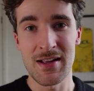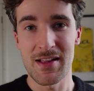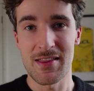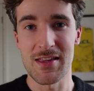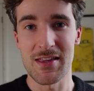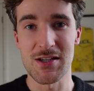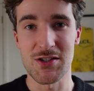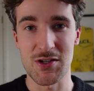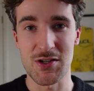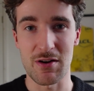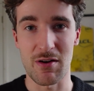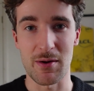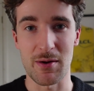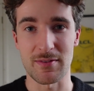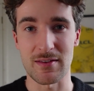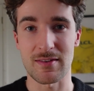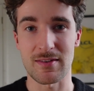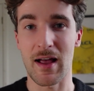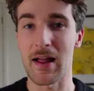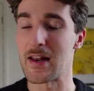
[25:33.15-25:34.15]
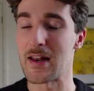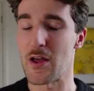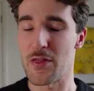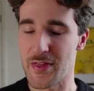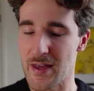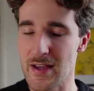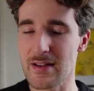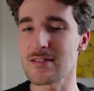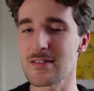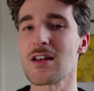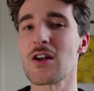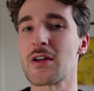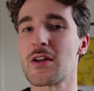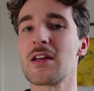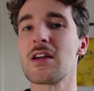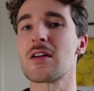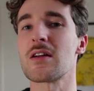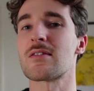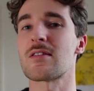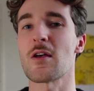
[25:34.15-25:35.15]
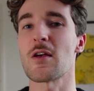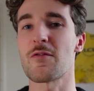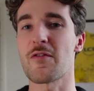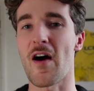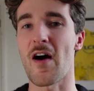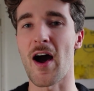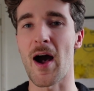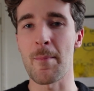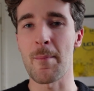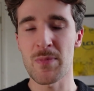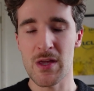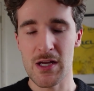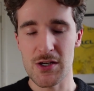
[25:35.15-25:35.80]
the Giro d'Italia. Things are looking good so far.